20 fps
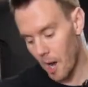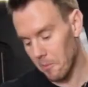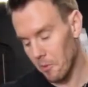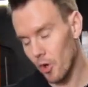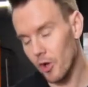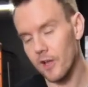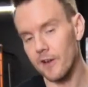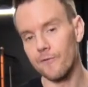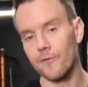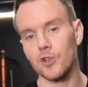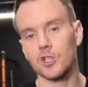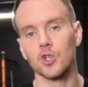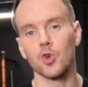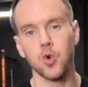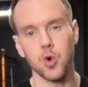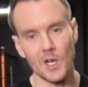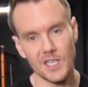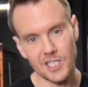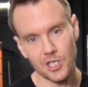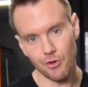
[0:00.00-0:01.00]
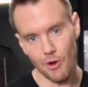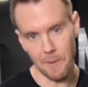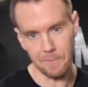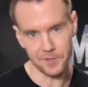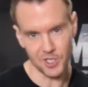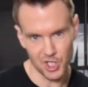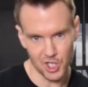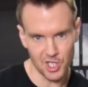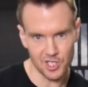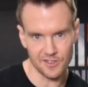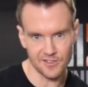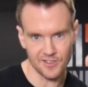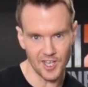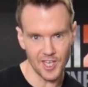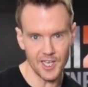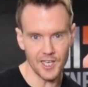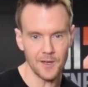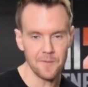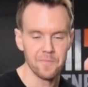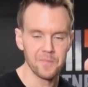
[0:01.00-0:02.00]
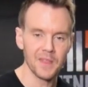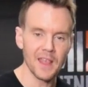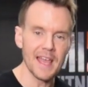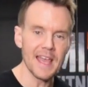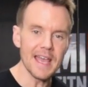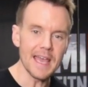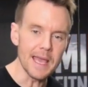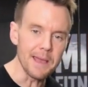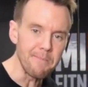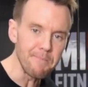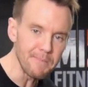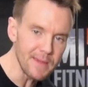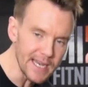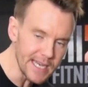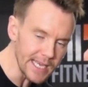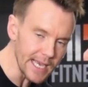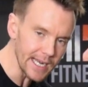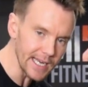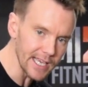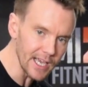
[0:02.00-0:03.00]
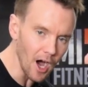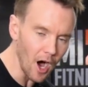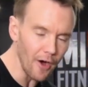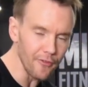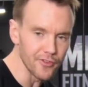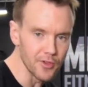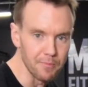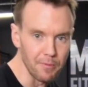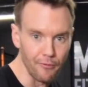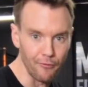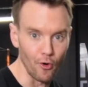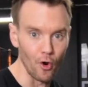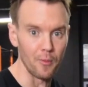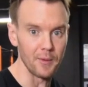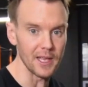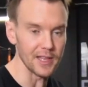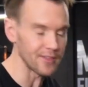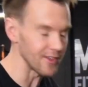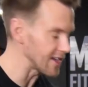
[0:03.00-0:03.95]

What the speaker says: I'm looking for 20 repetitions here. Immediately after performing